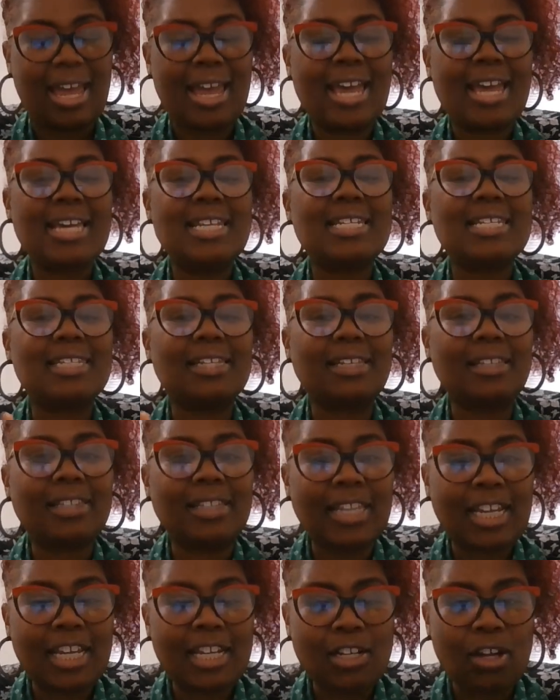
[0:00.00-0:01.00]
as the
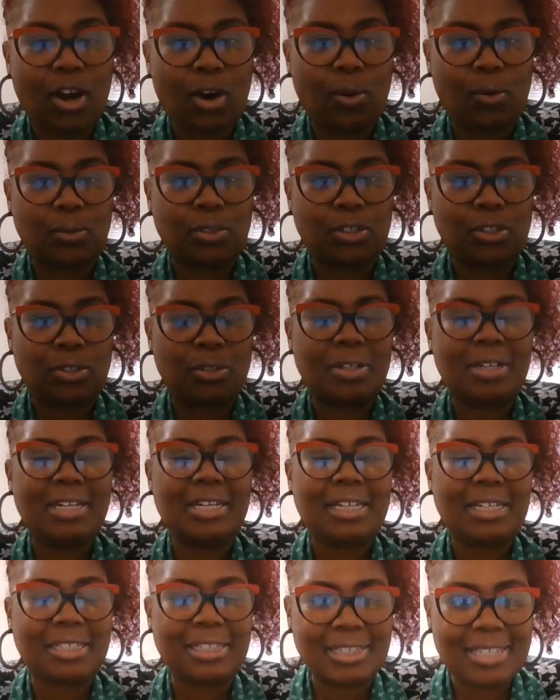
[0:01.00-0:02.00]
lien holder
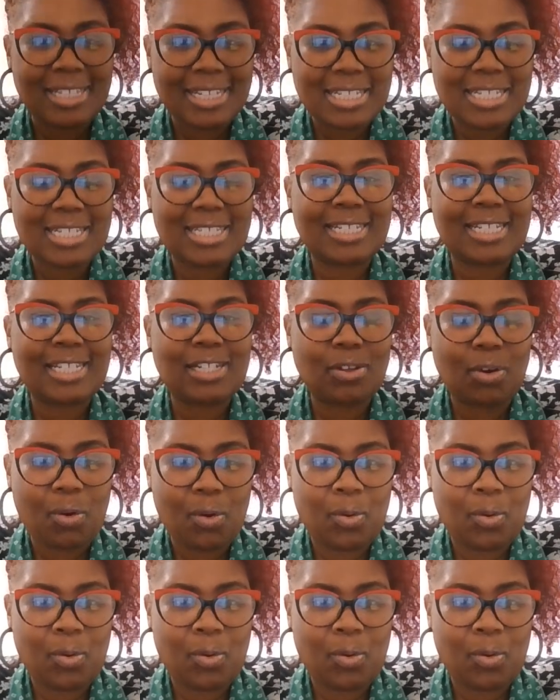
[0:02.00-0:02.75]
listed